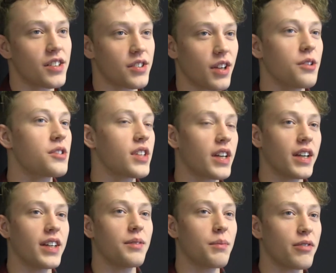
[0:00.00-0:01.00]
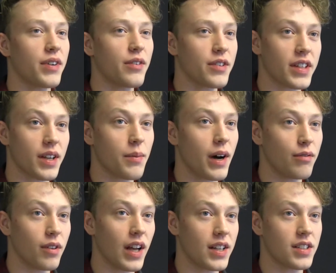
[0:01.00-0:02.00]
So I would say my favorite thing
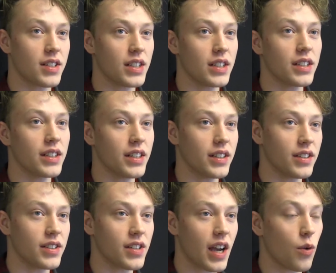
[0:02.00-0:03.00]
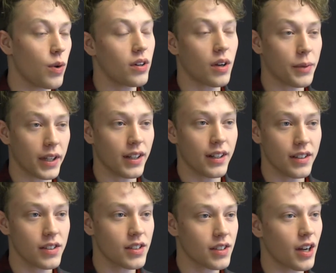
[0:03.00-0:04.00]
about Velocity is how welcoming it
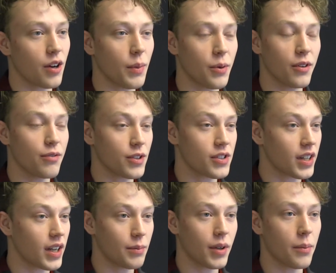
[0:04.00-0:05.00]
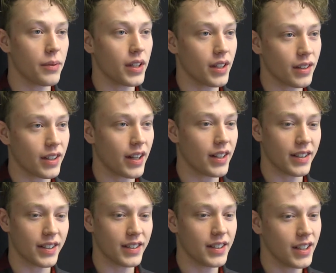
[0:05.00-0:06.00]
is. I remember the first time coming in,
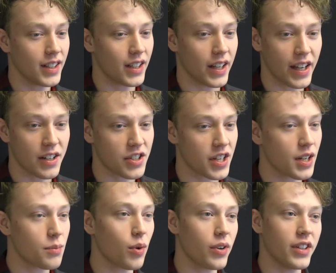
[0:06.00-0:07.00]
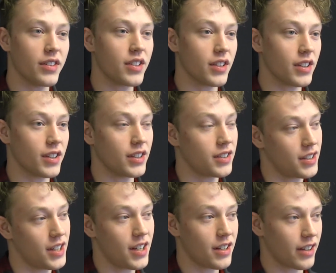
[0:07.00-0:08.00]
getting a handshake pointed to
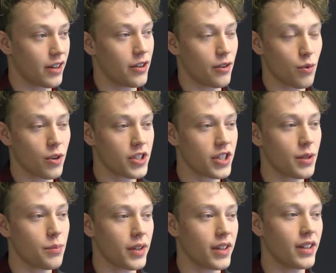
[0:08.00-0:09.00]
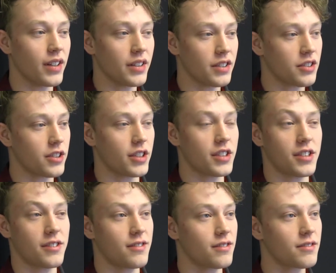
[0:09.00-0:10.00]
the area of worship, and just